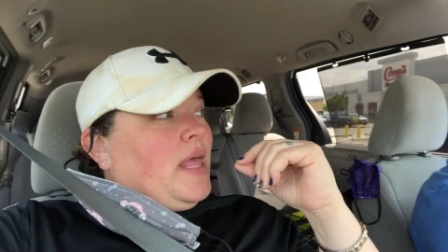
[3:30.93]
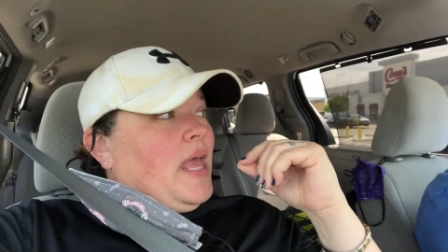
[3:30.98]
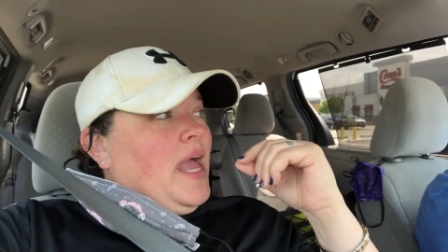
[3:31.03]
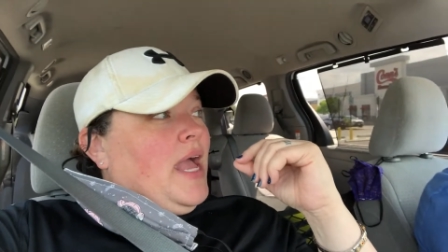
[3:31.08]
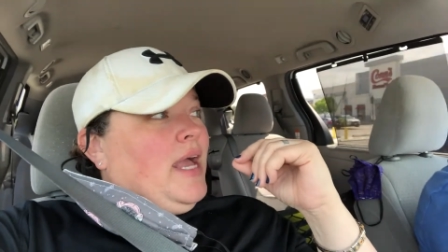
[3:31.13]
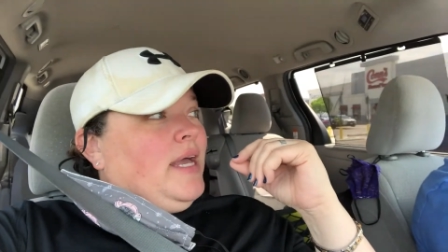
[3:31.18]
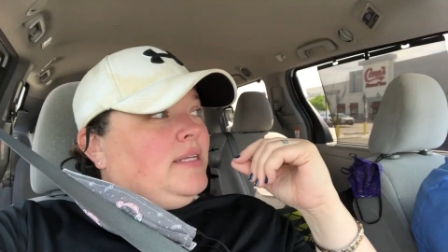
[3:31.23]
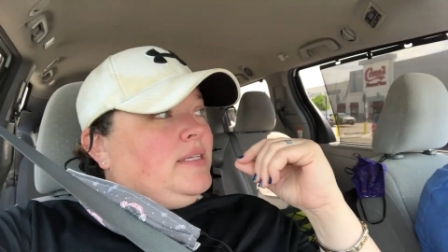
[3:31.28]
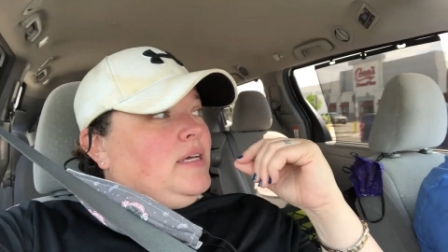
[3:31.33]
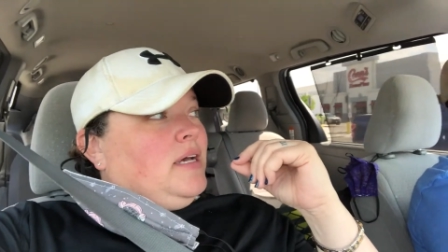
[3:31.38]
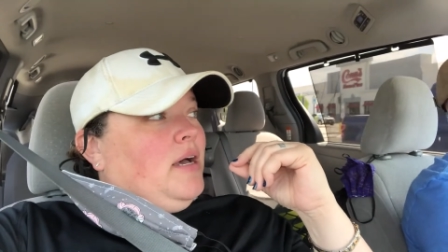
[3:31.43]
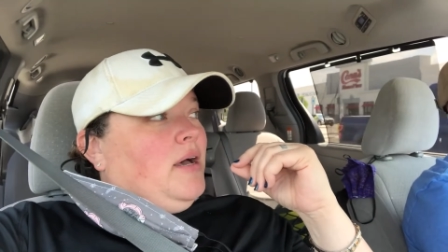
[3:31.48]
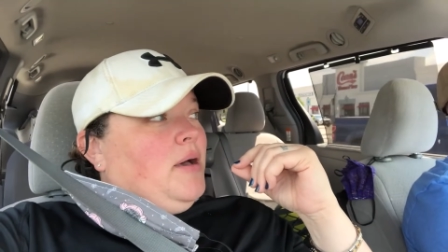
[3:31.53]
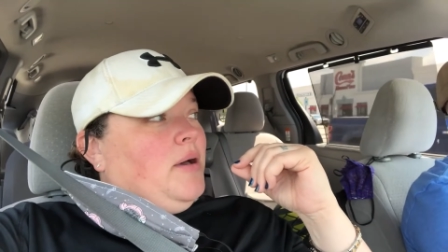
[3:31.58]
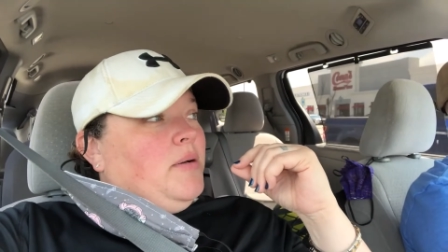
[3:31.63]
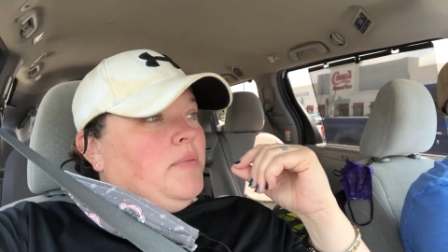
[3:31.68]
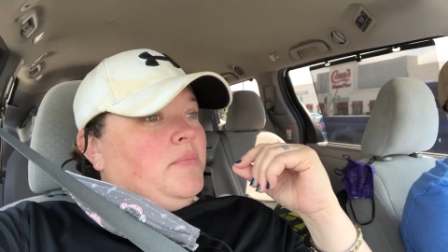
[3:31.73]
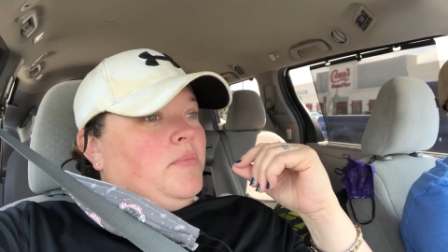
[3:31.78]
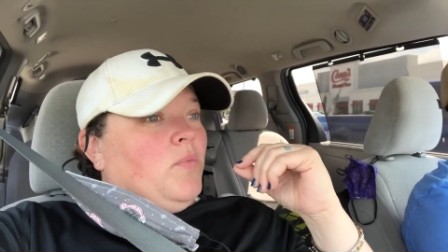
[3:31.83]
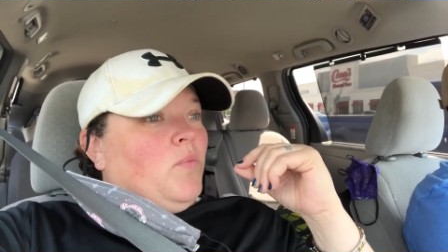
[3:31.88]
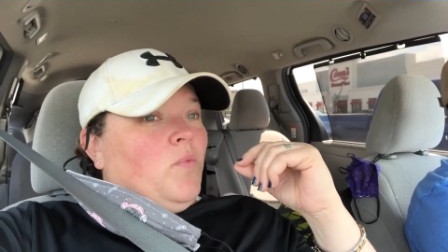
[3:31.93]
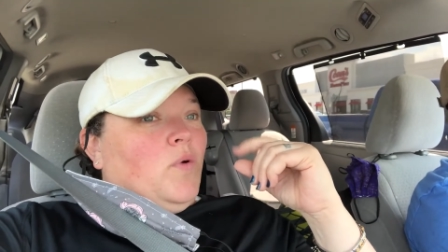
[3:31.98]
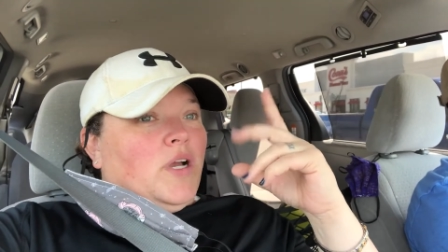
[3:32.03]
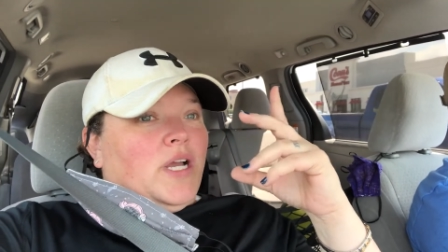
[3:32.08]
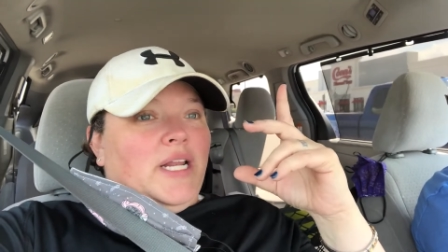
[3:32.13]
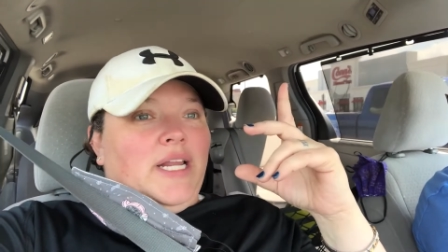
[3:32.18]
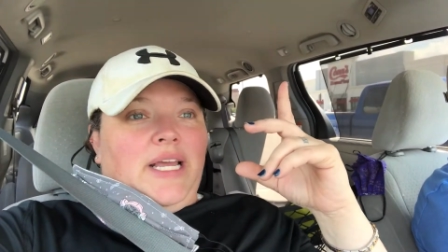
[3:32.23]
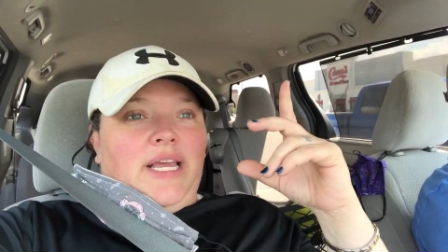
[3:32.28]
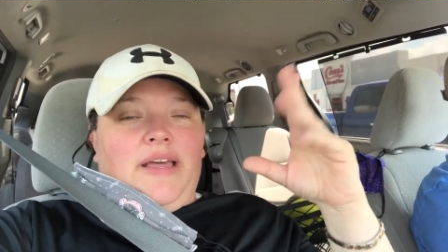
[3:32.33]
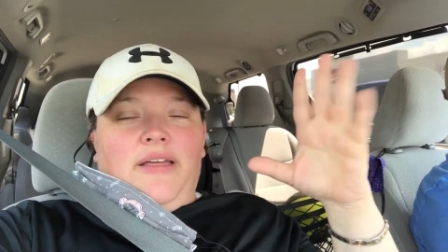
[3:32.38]
And um, we're
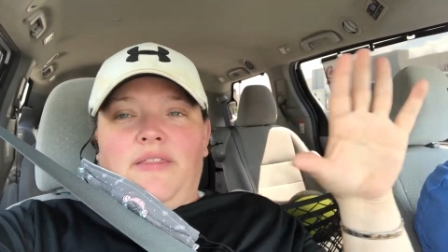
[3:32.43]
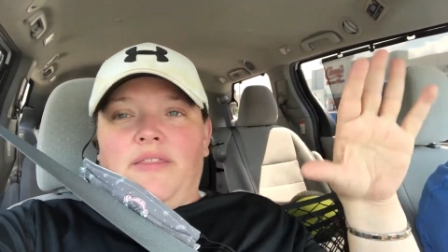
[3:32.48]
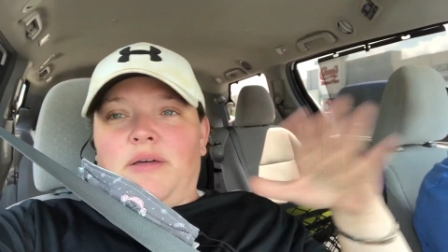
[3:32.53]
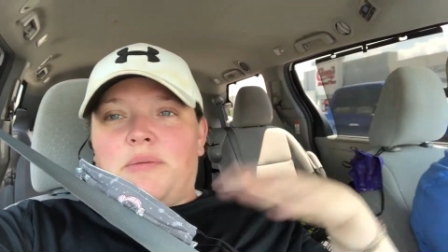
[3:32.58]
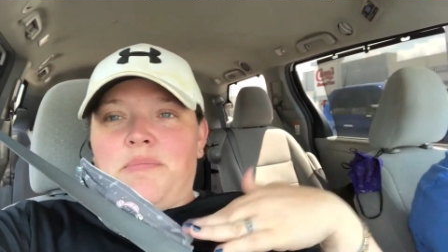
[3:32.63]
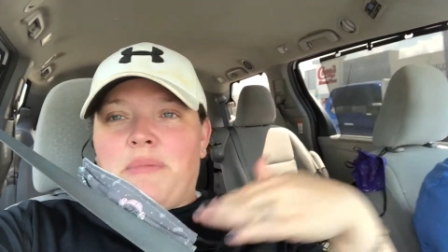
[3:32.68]
going to get the